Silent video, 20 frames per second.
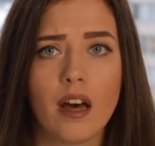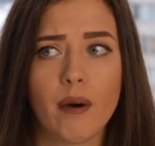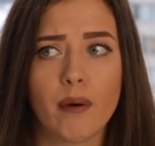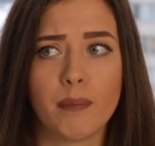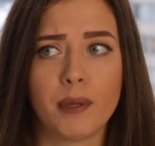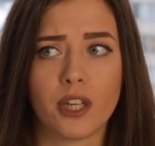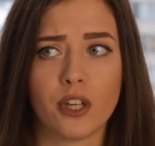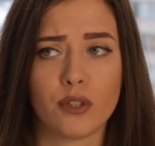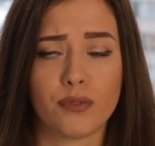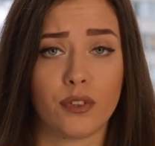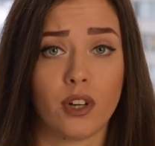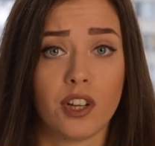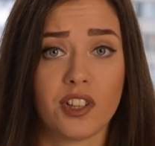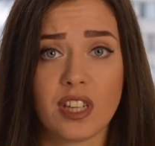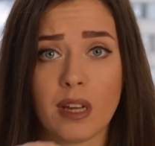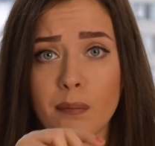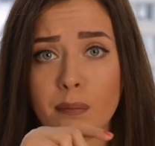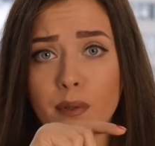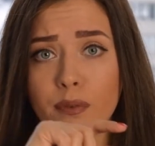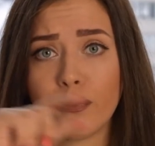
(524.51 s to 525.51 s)
Because for
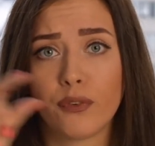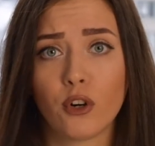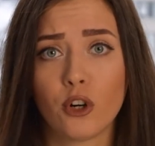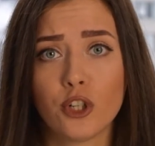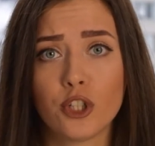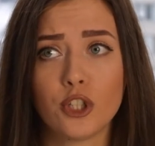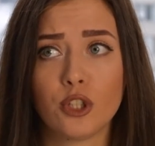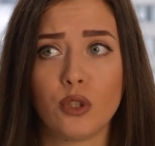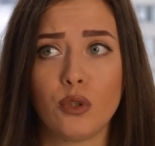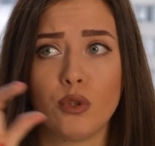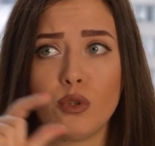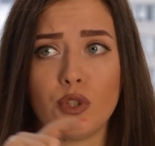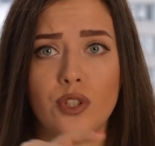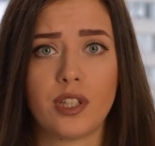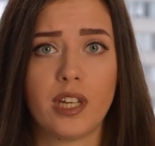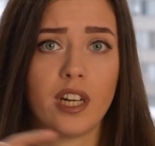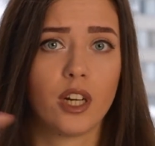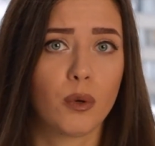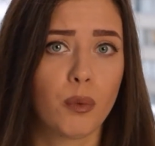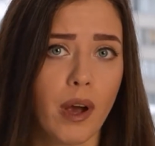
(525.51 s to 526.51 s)
example, first you
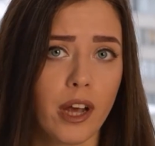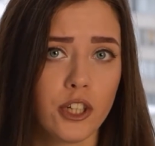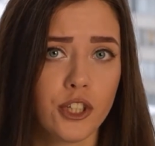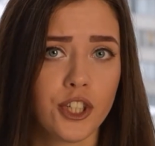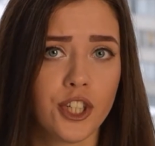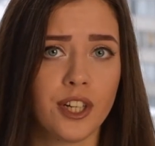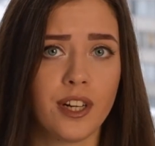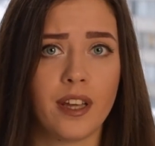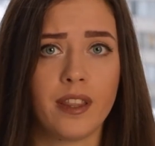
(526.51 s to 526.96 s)
state a question